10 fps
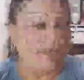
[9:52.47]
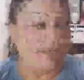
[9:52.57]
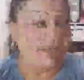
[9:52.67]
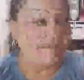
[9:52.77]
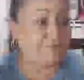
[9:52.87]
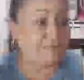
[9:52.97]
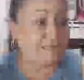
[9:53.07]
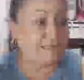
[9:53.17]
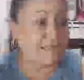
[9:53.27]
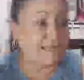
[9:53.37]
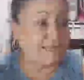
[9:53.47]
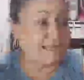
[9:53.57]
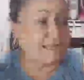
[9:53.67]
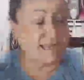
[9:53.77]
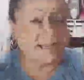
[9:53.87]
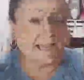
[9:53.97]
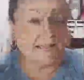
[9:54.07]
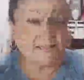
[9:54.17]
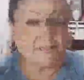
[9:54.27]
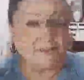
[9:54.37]
And these things, I
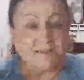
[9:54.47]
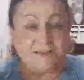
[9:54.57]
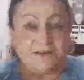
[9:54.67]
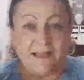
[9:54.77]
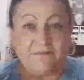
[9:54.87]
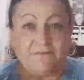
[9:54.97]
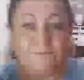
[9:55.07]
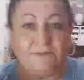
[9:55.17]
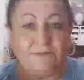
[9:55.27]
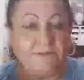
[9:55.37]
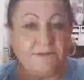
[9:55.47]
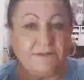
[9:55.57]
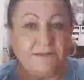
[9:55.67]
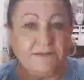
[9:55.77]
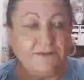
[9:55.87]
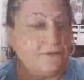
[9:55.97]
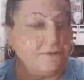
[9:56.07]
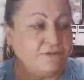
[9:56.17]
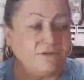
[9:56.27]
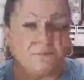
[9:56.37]
have some of them that have, you know,
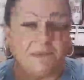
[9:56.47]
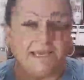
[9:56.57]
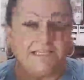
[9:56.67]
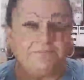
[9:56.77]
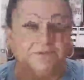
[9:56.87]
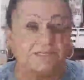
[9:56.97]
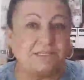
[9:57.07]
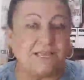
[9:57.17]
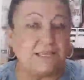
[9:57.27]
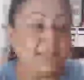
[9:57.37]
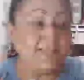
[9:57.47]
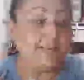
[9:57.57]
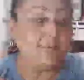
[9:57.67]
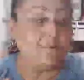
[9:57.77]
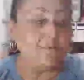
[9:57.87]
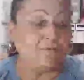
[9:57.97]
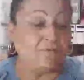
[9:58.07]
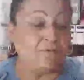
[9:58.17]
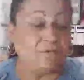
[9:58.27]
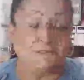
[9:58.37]
some space, but I think they're almost
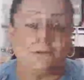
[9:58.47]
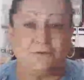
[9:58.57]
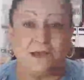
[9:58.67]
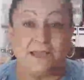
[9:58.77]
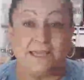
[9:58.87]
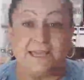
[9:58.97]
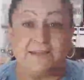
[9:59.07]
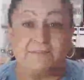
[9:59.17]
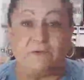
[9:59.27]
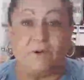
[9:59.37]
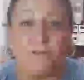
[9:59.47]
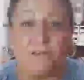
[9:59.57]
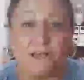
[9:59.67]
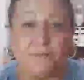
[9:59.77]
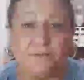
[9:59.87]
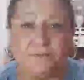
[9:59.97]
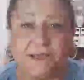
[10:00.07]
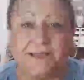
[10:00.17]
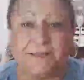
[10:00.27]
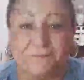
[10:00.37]
full. So I've been holding up and
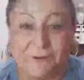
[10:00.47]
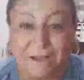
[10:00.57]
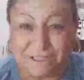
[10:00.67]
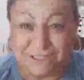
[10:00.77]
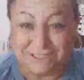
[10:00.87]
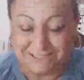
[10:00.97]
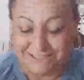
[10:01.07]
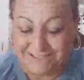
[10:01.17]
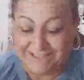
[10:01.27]
buying washi.